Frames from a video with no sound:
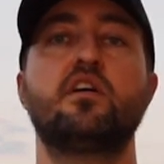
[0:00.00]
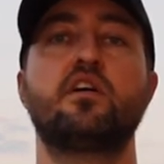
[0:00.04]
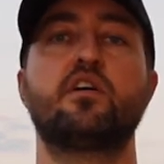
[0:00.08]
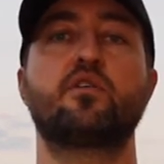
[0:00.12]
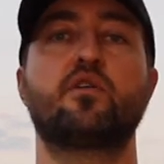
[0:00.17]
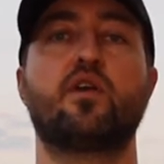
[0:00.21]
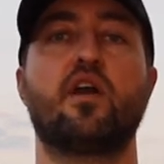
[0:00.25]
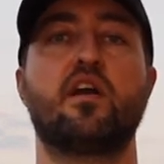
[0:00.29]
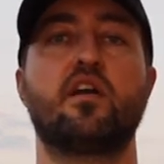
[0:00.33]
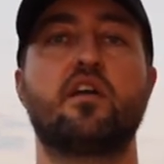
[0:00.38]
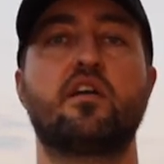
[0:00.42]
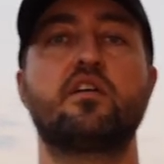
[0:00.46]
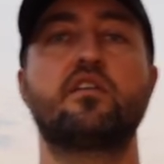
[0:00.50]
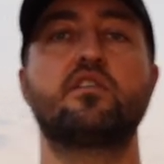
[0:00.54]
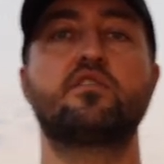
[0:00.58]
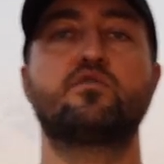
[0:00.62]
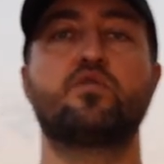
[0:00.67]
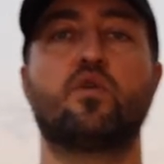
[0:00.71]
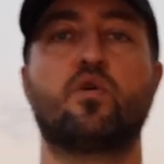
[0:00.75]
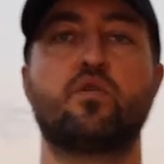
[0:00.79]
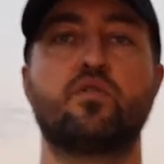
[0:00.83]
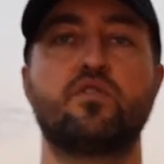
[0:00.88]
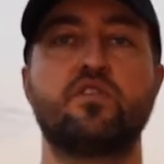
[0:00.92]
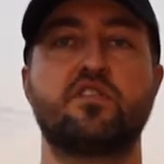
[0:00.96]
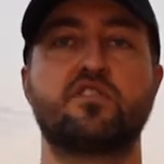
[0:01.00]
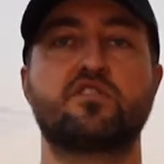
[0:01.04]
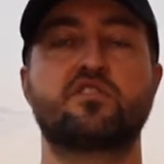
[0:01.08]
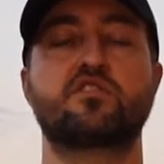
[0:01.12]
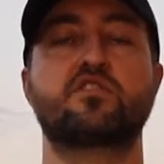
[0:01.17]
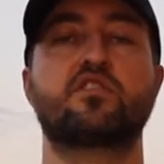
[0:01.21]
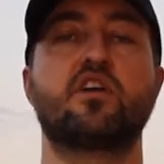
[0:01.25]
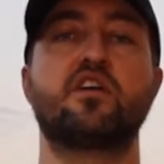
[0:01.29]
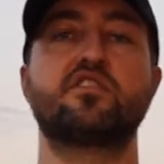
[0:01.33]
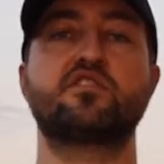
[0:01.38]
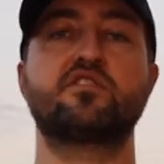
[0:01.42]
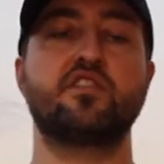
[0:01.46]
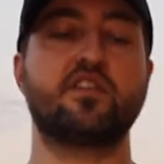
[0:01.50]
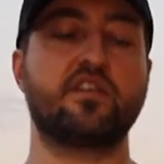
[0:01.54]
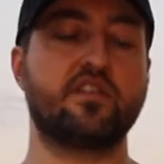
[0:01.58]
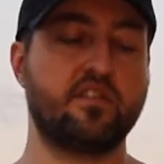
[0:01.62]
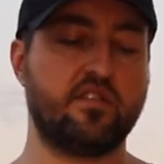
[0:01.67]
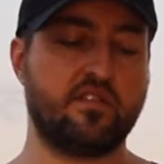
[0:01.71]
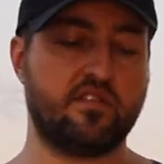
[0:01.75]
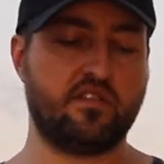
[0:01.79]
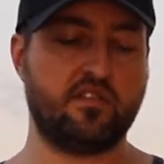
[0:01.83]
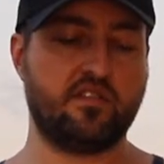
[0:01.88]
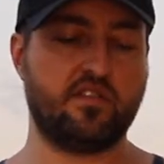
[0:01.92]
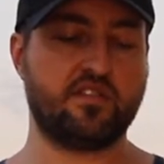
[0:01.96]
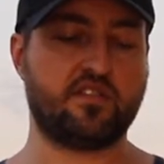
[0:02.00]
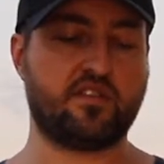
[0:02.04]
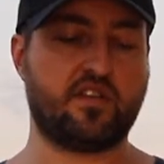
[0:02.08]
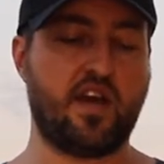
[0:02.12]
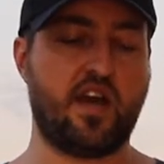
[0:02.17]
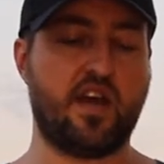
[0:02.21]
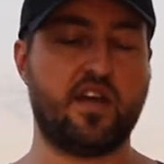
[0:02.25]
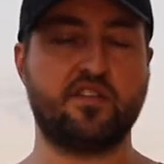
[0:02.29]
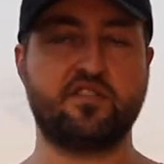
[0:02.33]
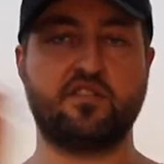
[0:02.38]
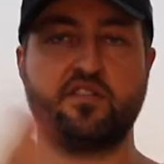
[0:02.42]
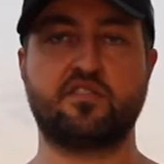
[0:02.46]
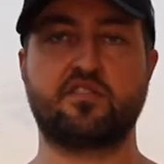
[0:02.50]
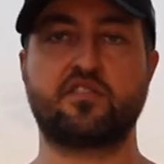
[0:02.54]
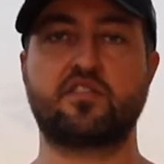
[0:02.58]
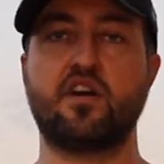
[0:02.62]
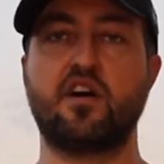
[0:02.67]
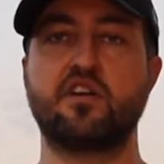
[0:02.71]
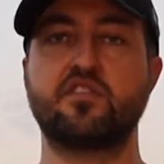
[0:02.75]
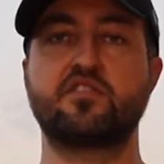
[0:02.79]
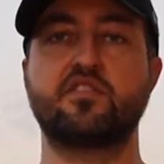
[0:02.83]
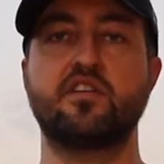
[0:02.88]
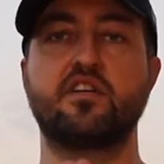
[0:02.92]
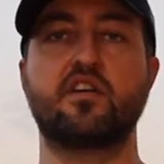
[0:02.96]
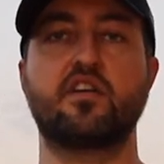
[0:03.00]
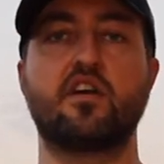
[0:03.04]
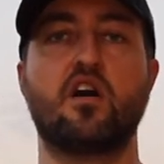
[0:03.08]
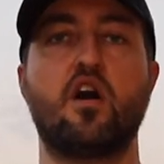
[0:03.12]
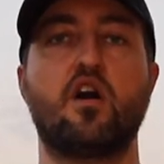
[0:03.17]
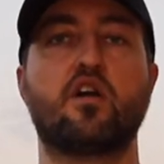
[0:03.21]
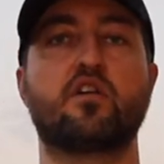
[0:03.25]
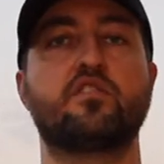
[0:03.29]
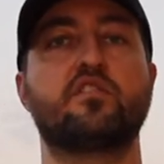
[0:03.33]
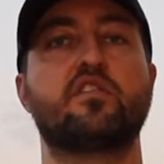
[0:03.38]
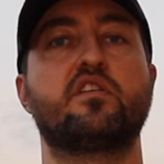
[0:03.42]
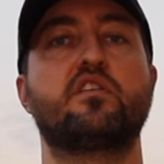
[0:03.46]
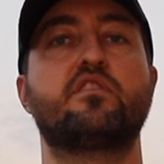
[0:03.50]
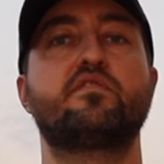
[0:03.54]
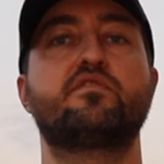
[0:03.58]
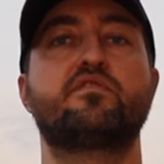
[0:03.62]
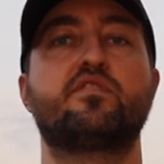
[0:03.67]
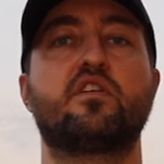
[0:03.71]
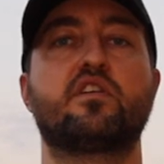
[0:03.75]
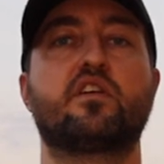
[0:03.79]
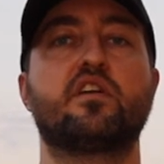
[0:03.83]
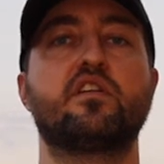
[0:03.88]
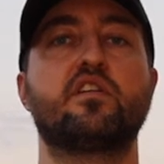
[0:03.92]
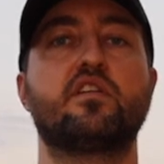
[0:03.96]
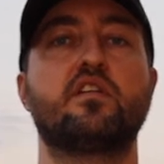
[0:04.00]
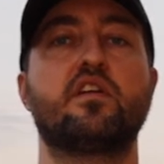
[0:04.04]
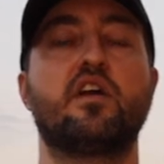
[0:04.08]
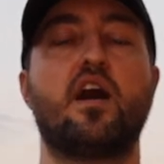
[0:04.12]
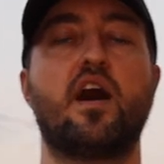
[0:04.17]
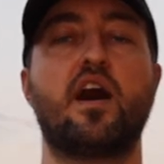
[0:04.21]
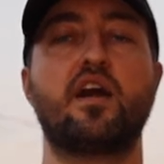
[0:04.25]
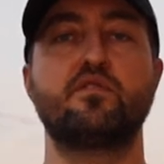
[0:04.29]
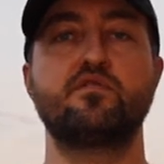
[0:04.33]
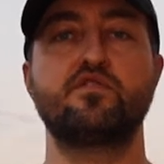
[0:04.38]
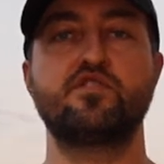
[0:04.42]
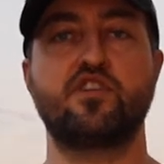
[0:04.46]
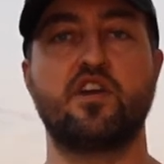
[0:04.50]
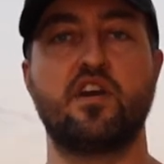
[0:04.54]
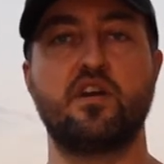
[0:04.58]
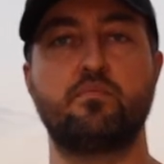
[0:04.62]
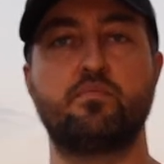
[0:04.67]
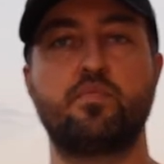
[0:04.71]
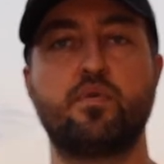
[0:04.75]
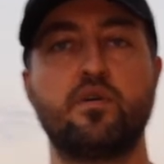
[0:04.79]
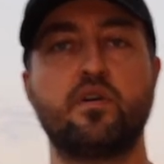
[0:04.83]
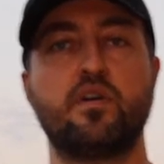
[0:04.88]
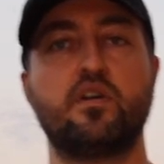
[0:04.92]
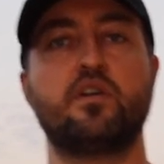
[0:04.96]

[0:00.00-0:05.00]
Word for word: Okay, totally disgusting. This guy is disgusting, ugly, fucking out of shape.